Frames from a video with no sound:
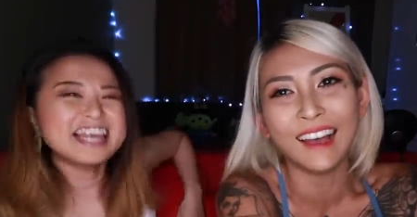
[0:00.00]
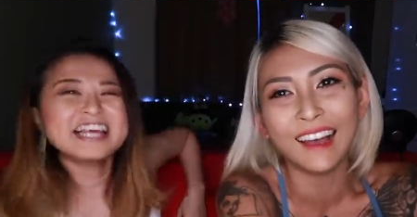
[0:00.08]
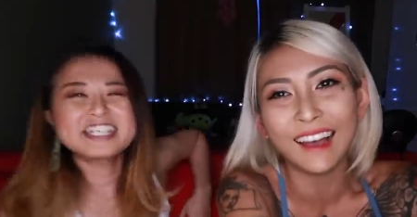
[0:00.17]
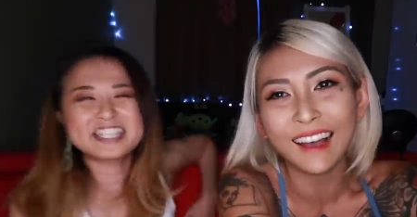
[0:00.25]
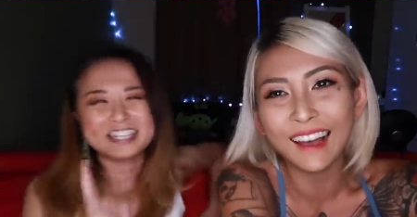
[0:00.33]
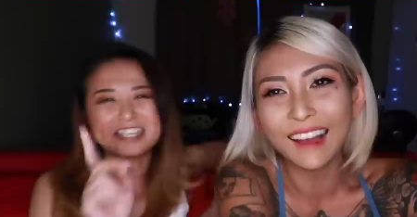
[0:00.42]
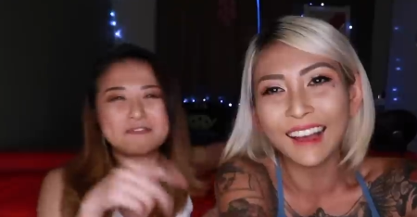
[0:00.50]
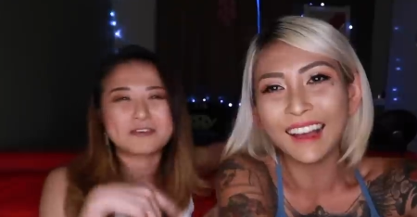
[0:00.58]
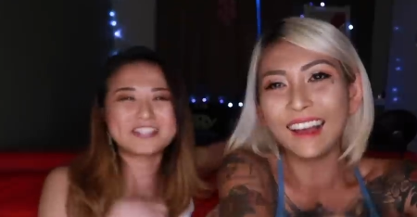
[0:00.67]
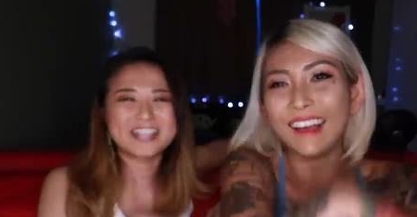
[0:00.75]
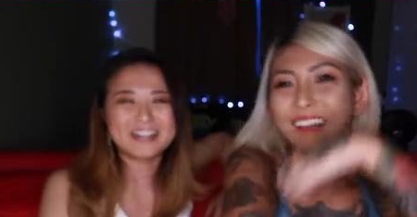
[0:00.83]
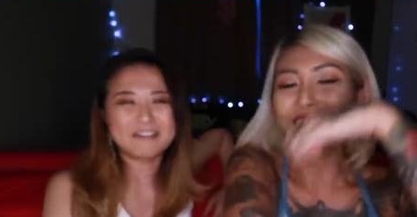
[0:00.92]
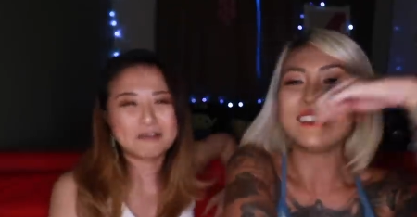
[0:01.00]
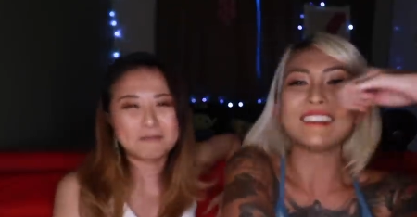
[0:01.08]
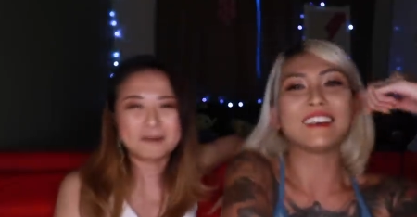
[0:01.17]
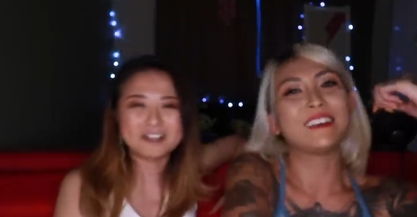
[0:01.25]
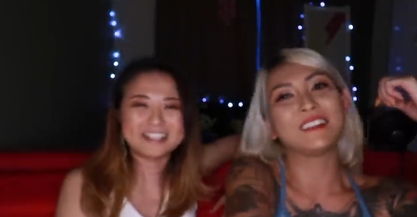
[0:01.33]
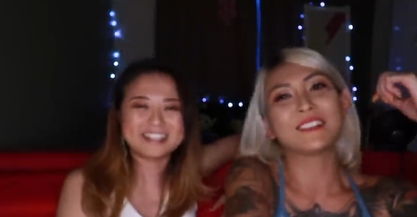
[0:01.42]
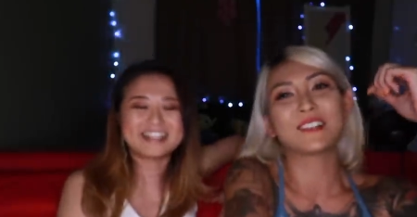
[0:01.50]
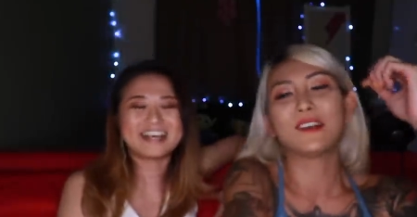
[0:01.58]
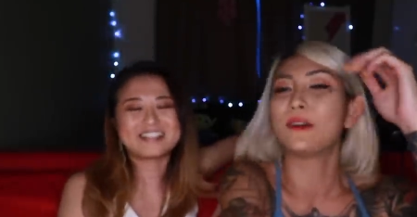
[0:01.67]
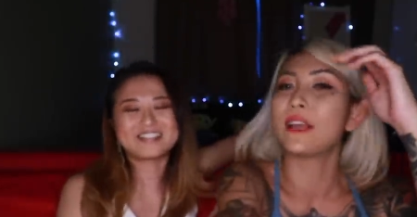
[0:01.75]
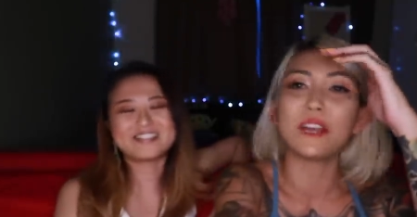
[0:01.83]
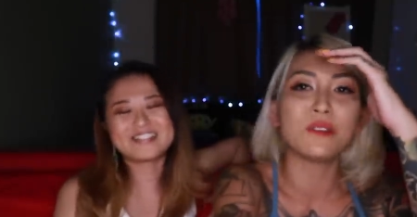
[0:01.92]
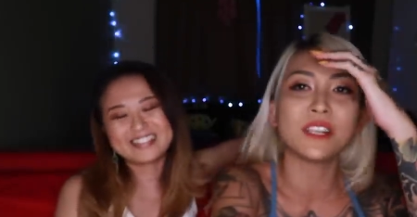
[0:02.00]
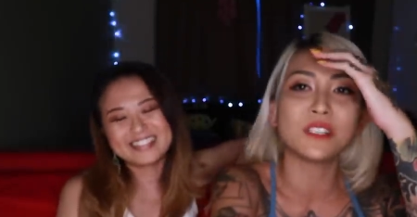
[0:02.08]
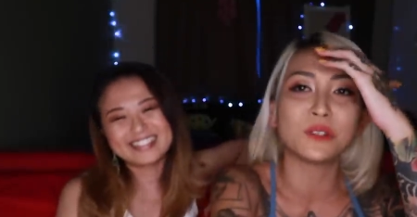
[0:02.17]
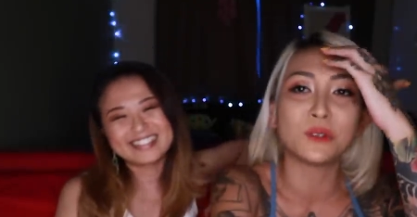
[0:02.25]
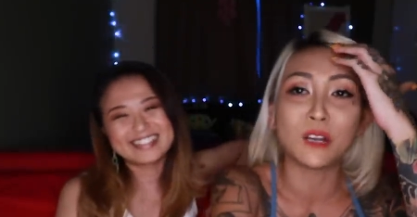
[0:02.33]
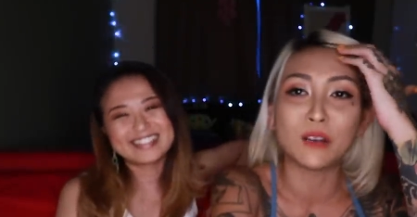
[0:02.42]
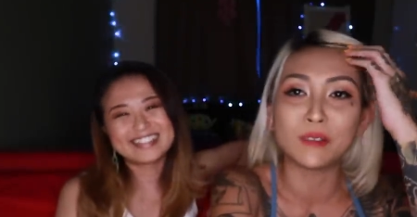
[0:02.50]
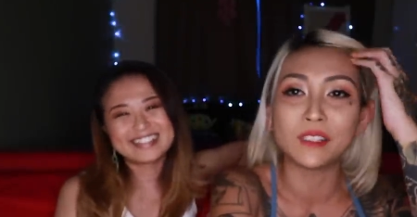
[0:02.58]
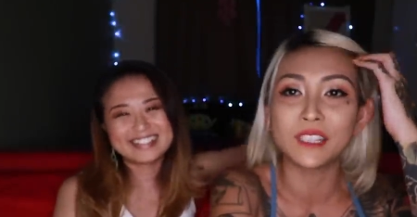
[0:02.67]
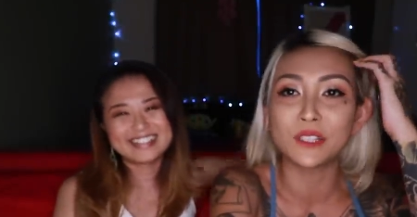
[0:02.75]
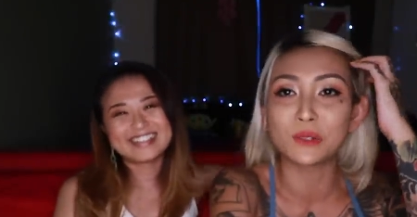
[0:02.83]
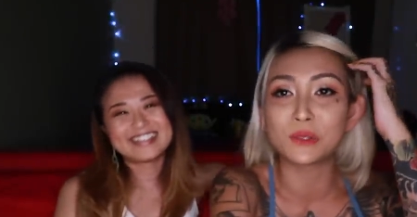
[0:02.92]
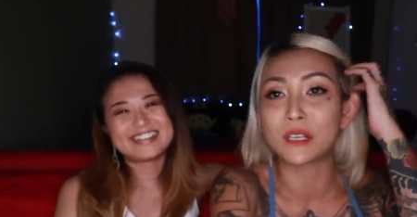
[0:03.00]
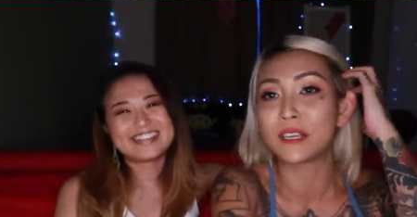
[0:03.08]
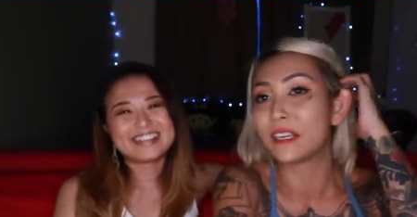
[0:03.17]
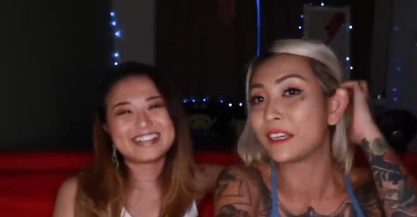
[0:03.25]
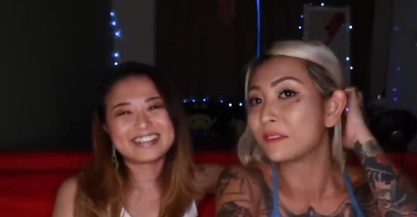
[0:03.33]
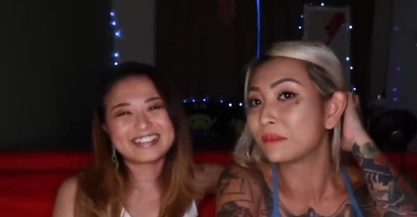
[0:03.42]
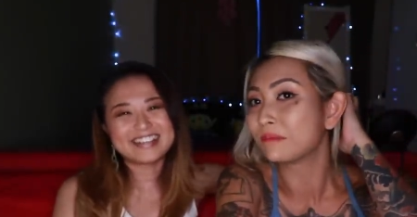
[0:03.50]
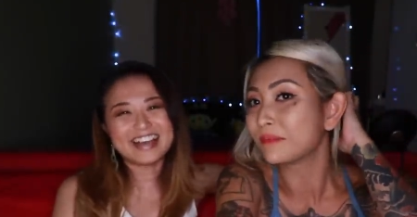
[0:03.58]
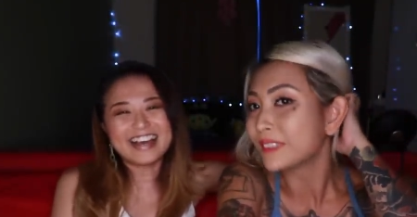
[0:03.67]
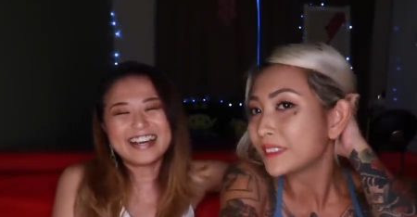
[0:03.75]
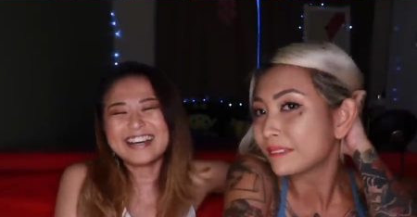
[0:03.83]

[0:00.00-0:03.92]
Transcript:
Speaker 1: least 60% of
Speaker 2: her yeah, body. Sorry, I really don't know how many tattoos I have.
Speaker 1: Yeah.